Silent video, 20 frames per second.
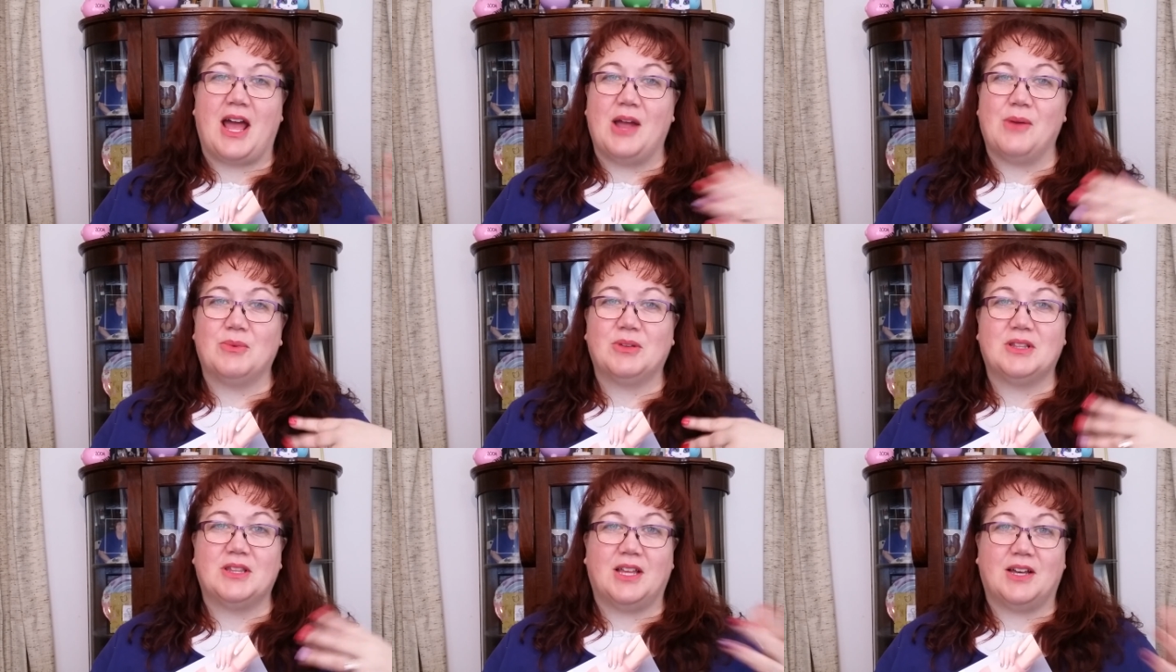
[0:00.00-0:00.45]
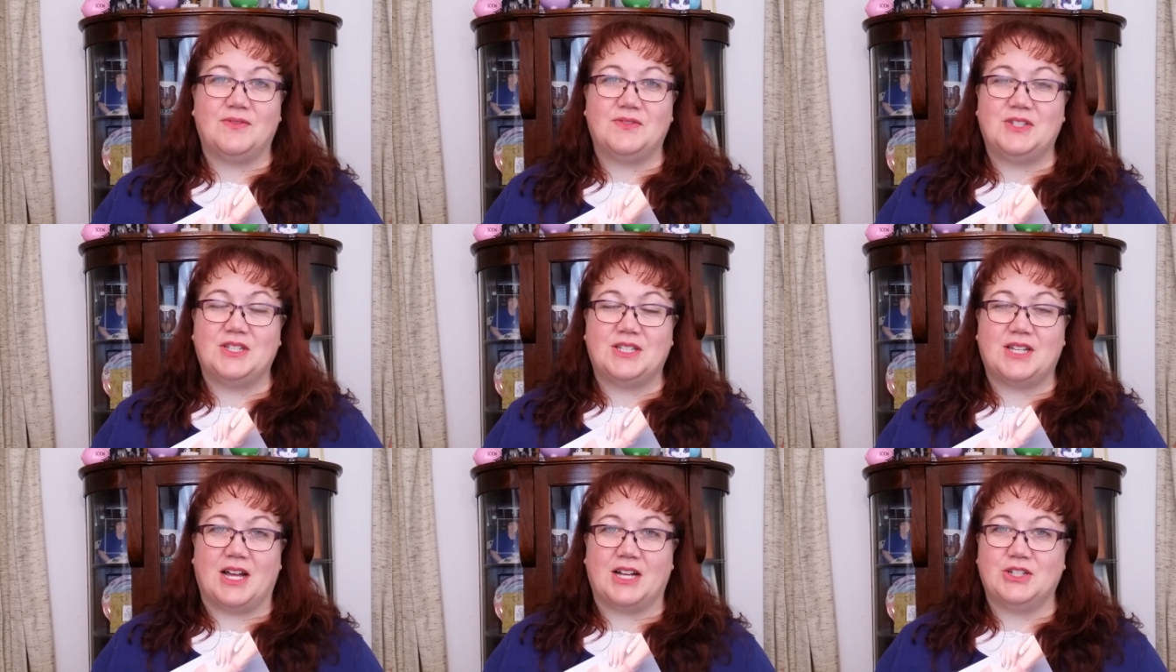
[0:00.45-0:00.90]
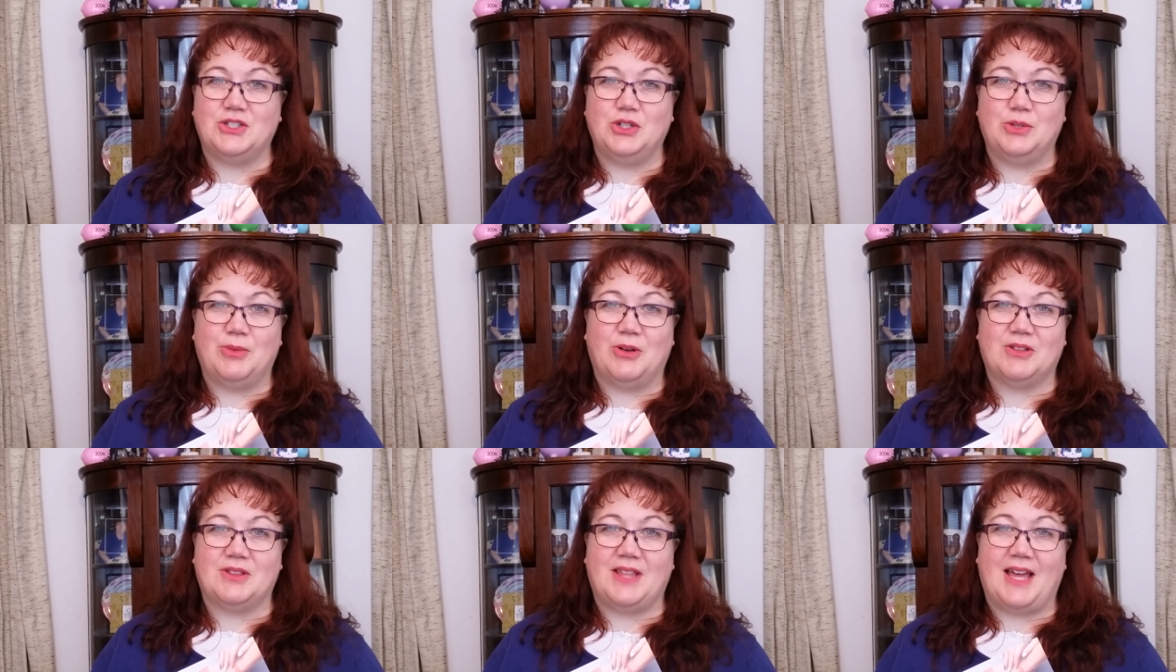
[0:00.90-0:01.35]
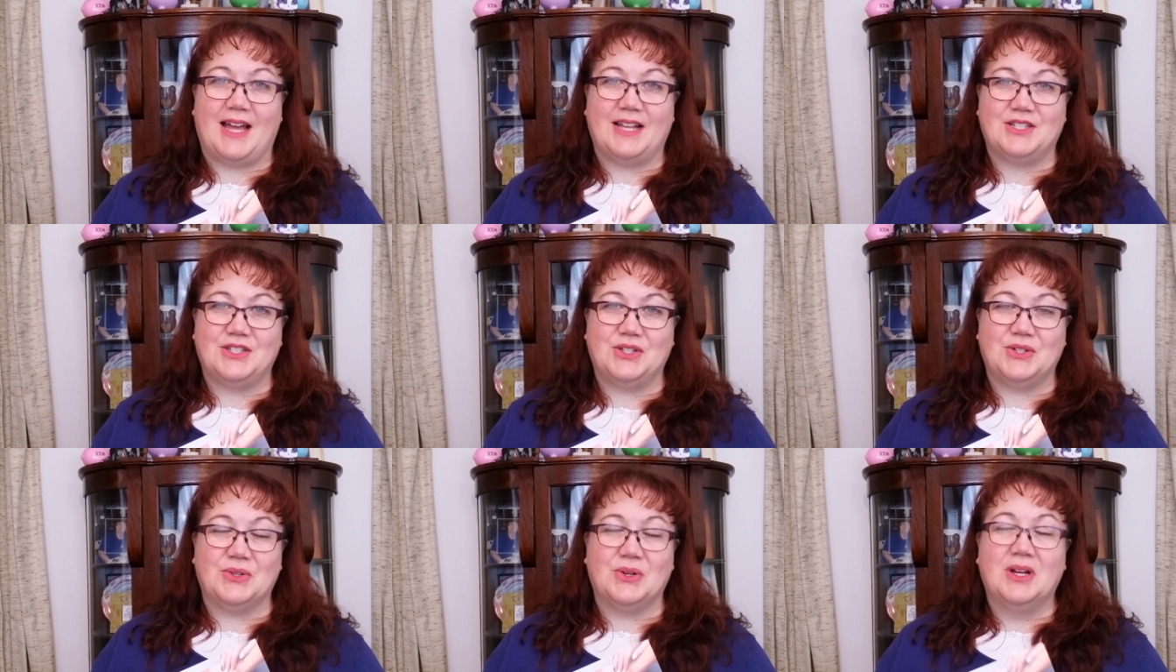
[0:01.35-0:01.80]
I would love to talk to you about
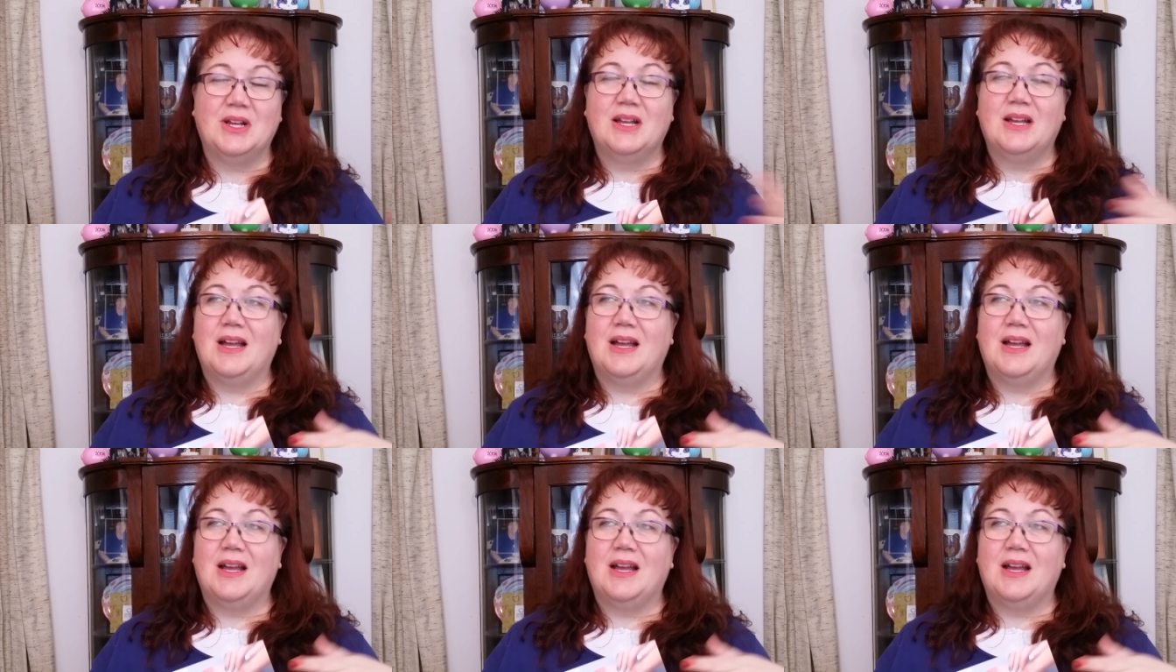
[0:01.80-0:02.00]
that too.